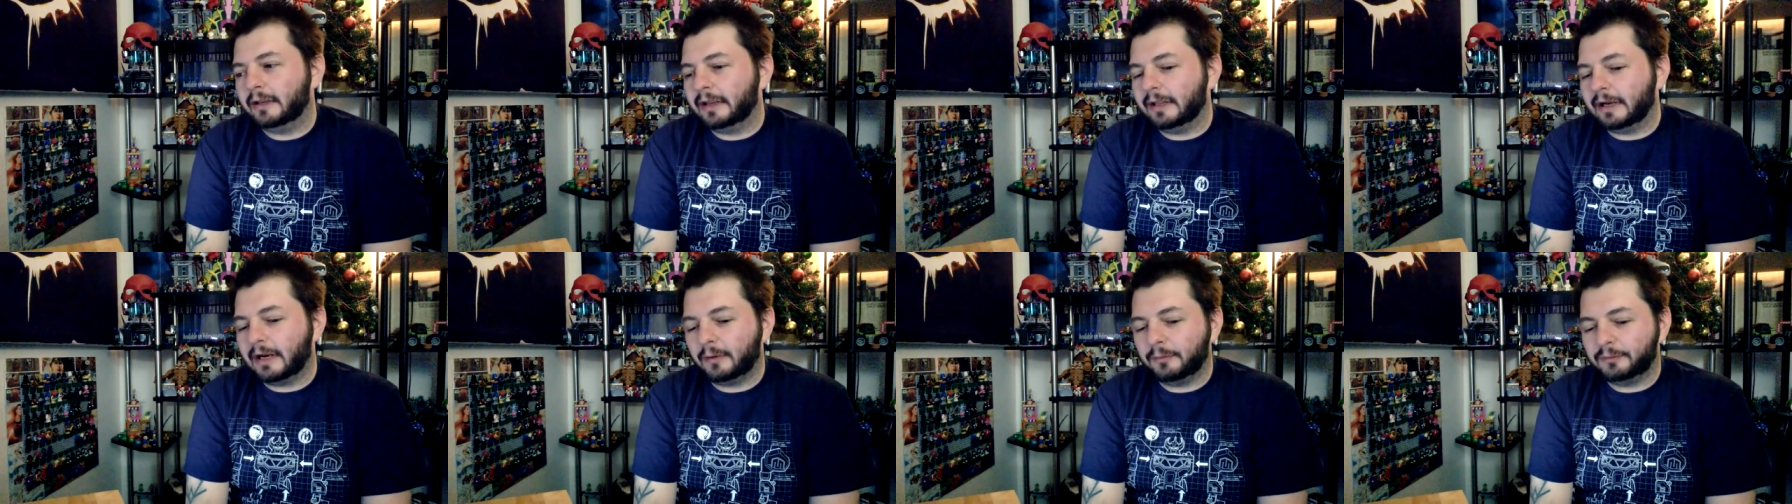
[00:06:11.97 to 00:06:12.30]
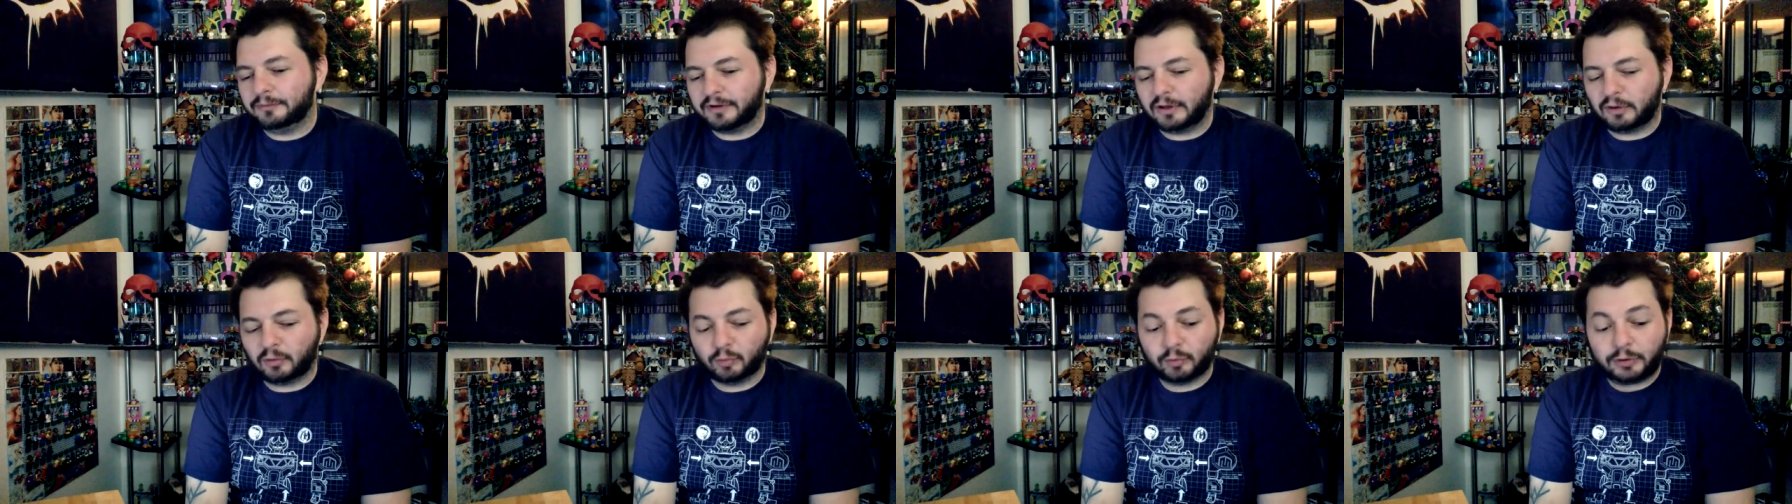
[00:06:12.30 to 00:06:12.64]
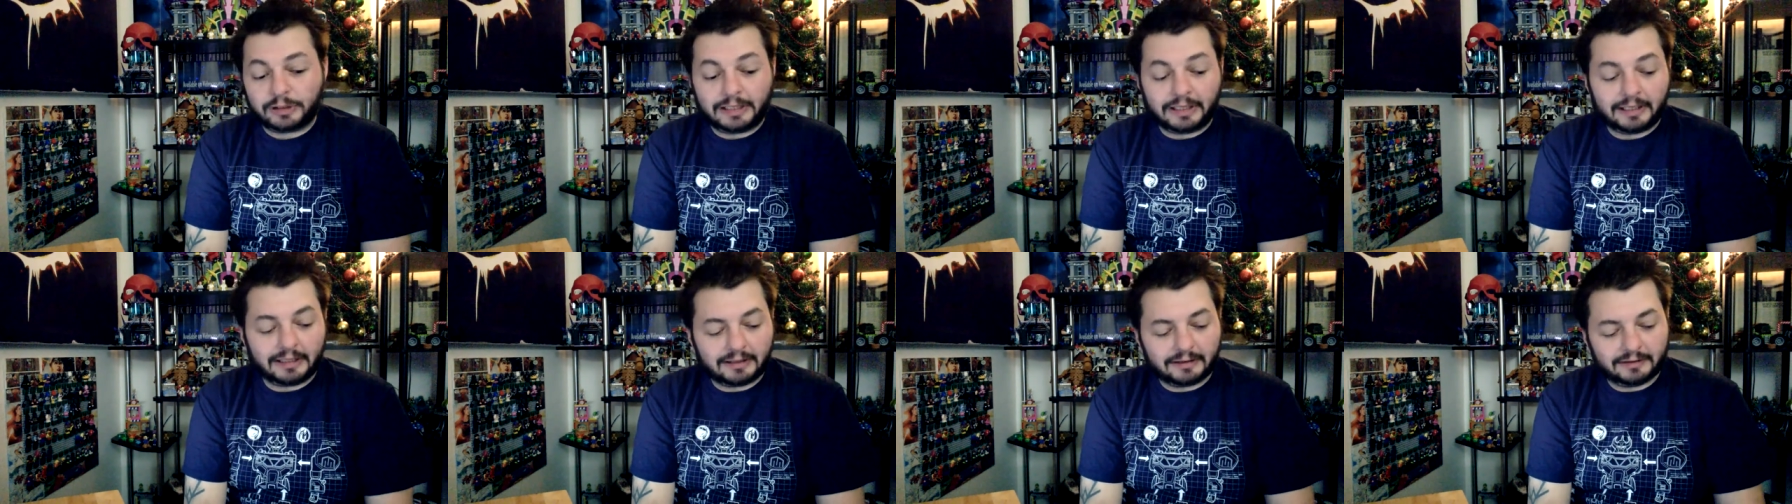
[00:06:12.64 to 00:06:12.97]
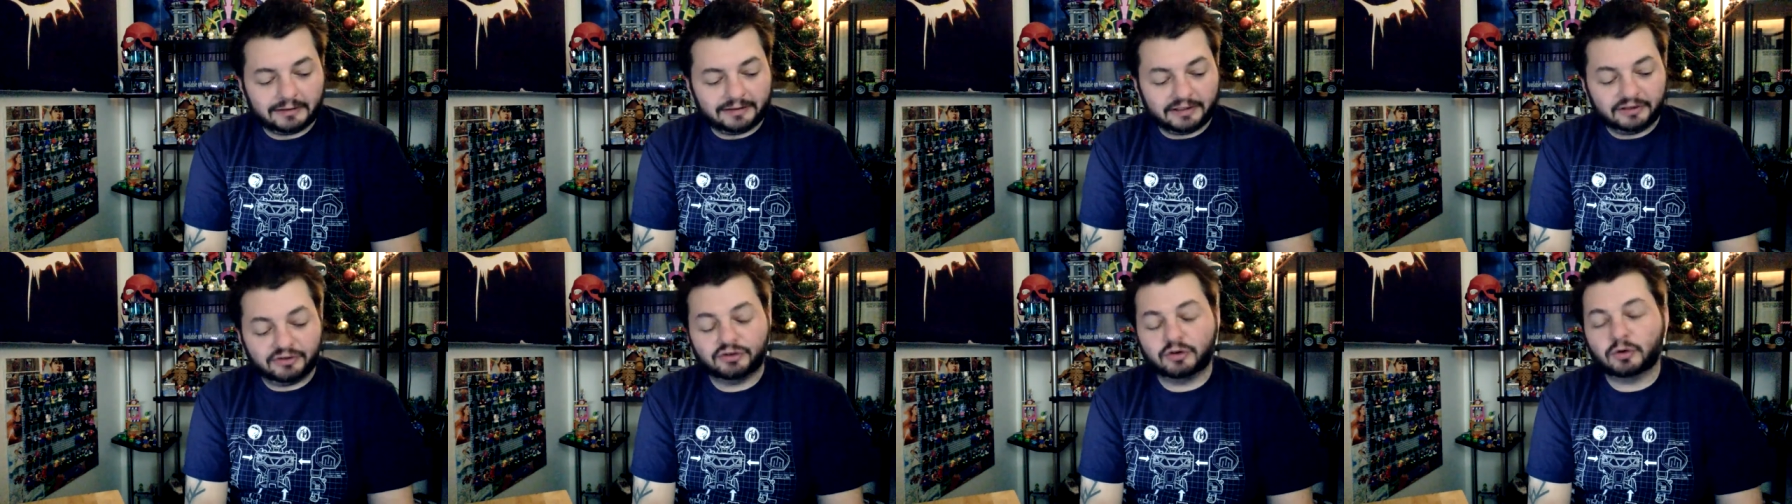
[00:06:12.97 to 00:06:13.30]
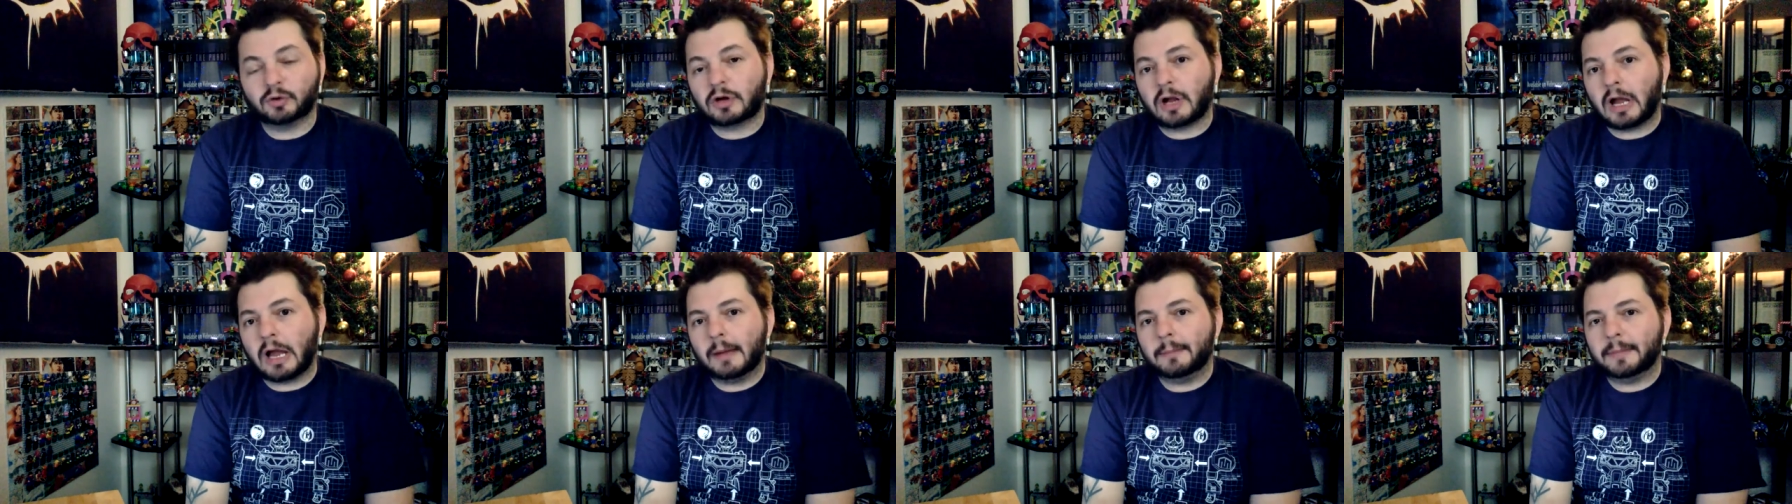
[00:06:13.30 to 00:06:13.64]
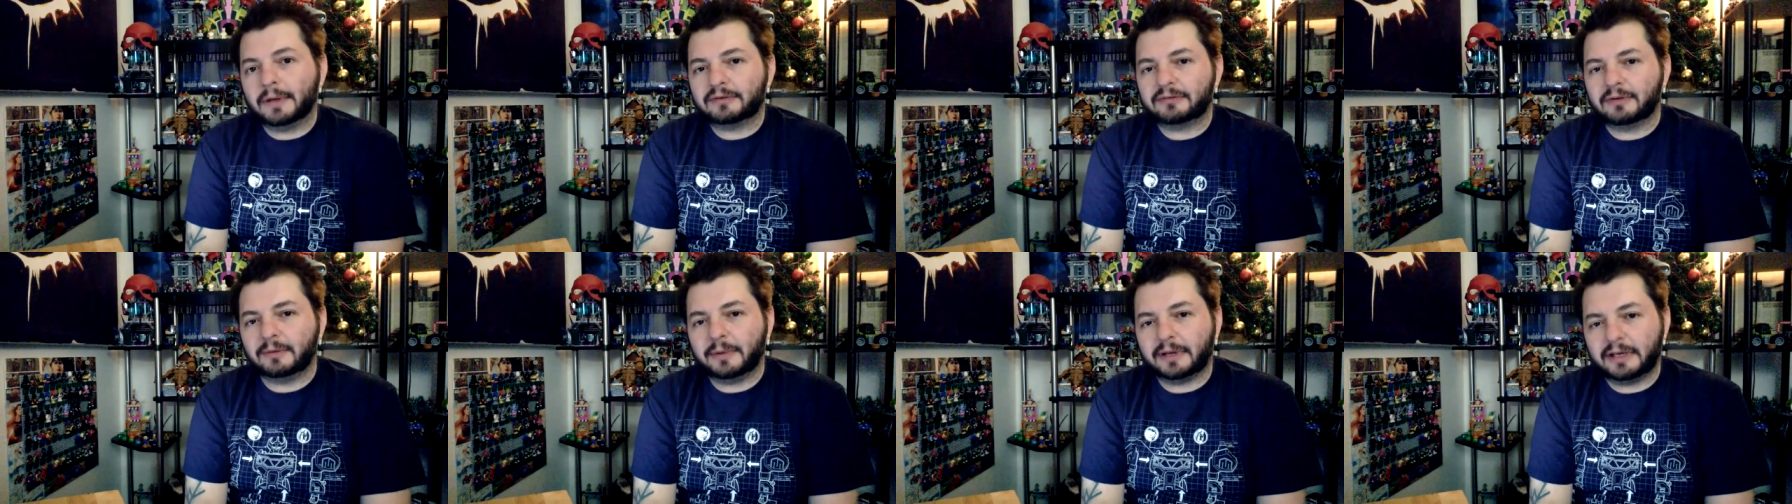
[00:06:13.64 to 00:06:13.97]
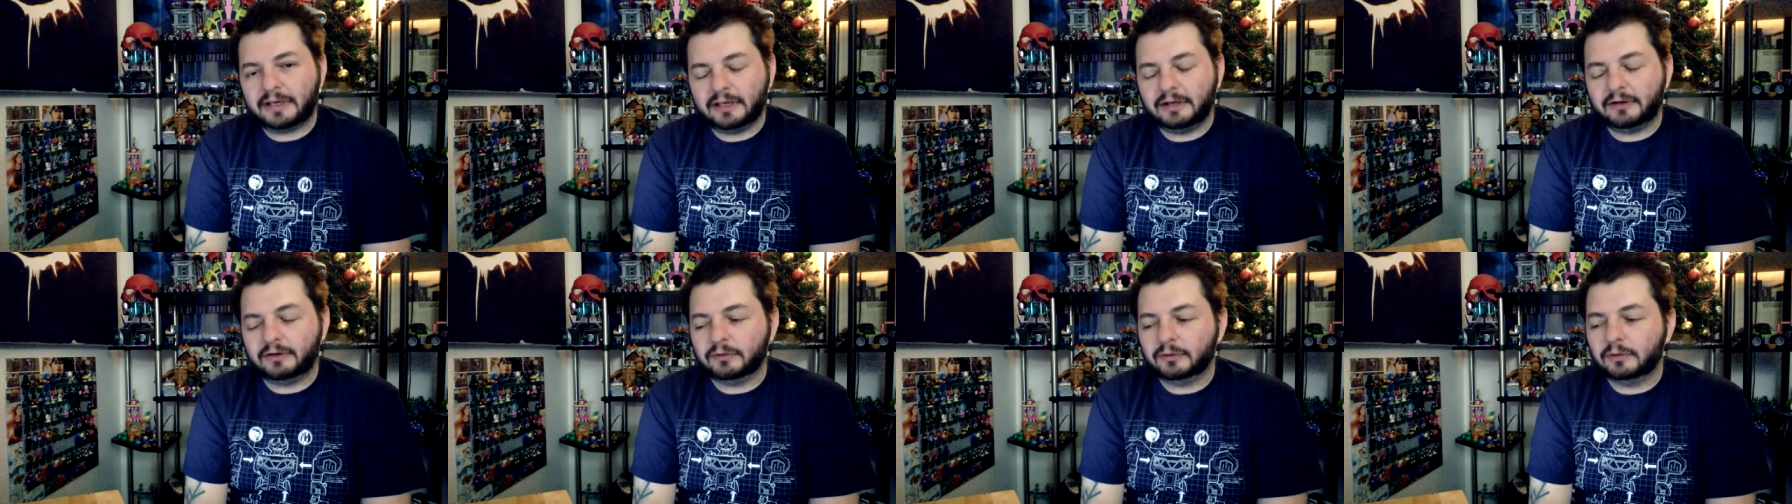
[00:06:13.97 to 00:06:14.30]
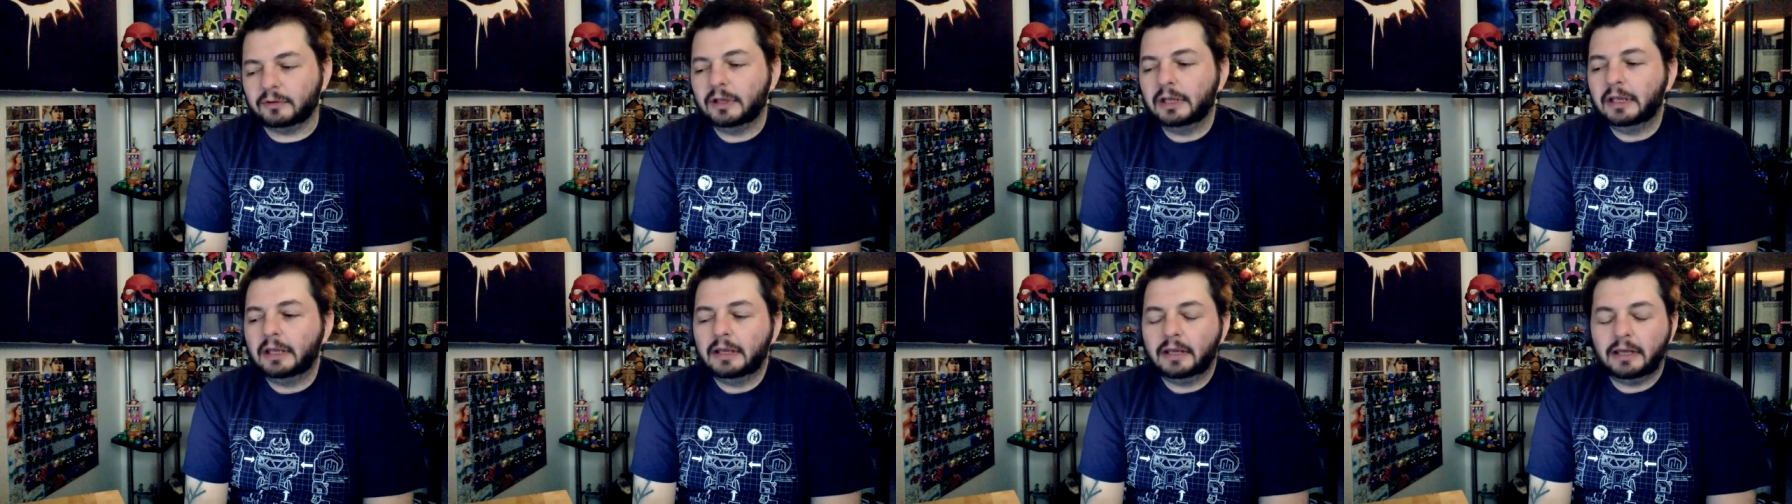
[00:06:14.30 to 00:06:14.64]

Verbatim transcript: and I was like reading digital comics on my Kindle